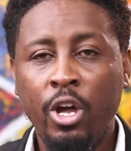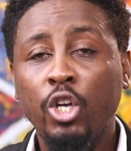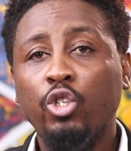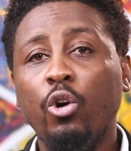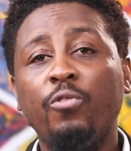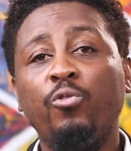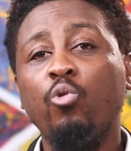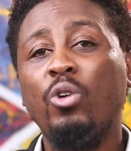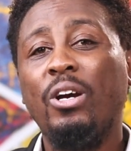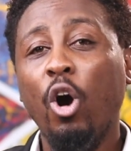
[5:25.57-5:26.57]
So if
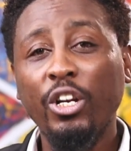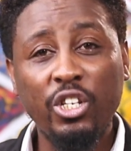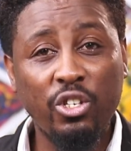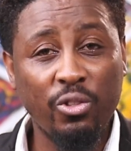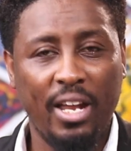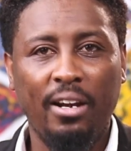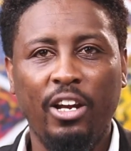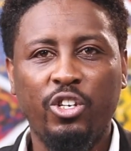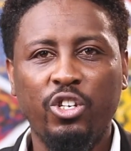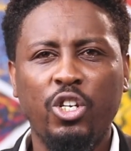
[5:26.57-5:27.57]
you got into the
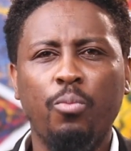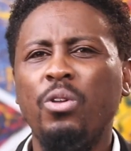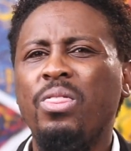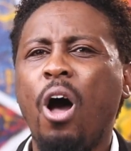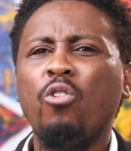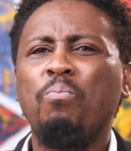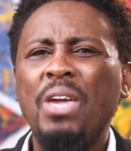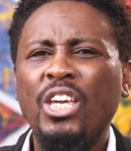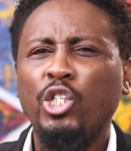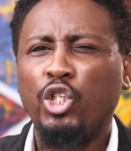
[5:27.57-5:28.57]
relationship without
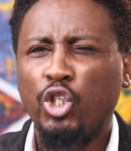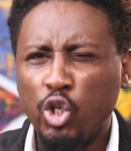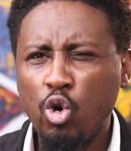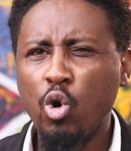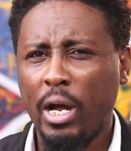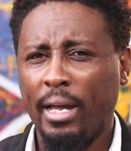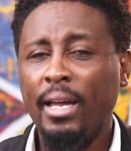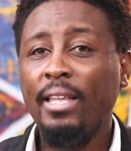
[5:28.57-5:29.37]
being sure